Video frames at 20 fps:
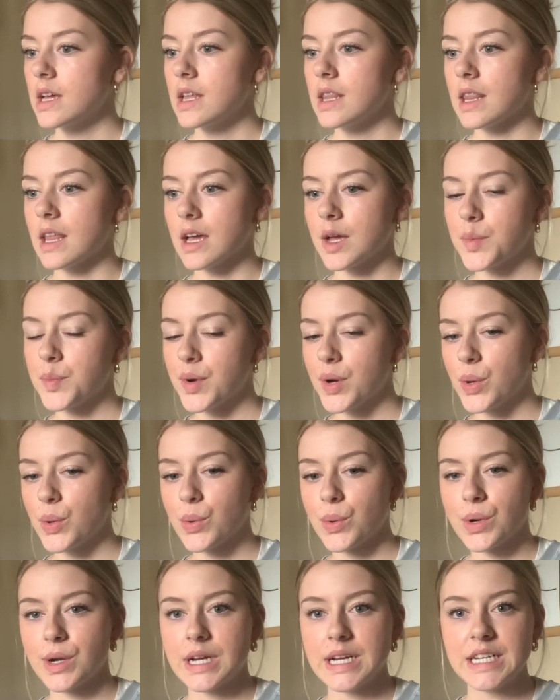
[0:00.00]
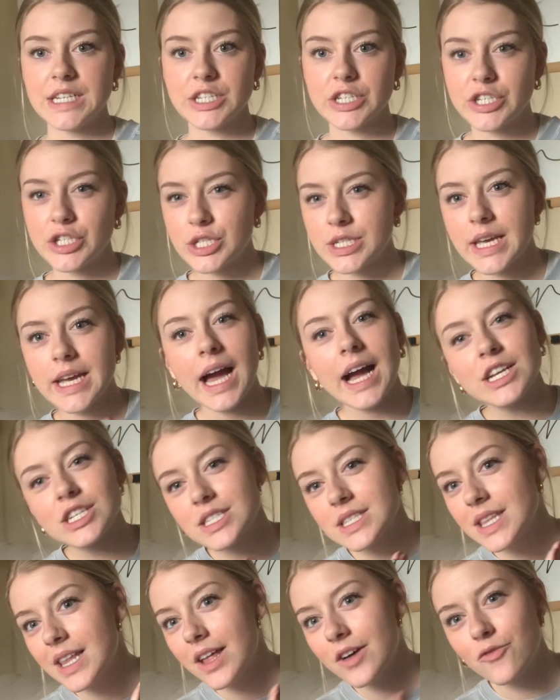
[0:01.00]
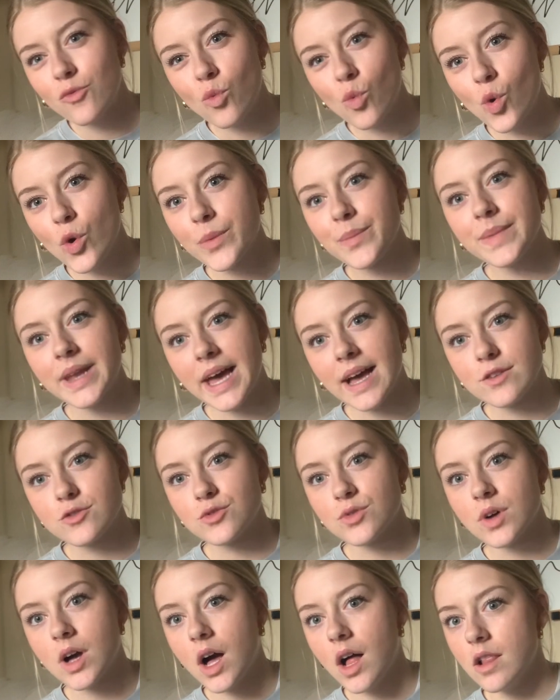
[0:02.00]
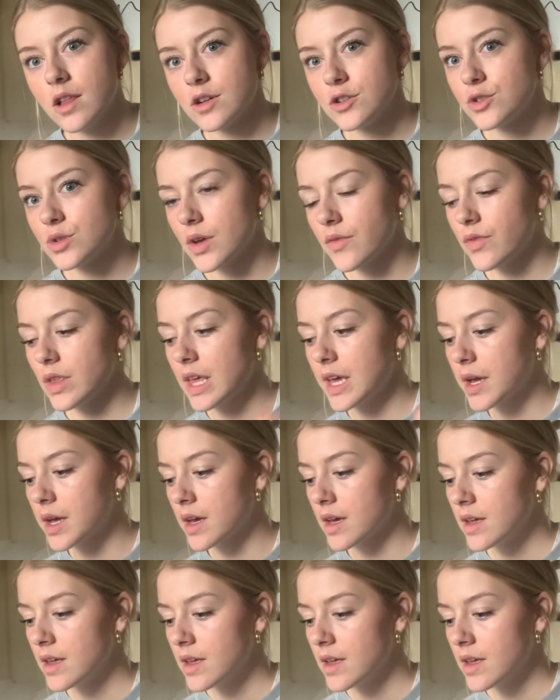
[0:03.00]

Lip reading: like burnt orange, and just like I just love warm natural colors. So I feel like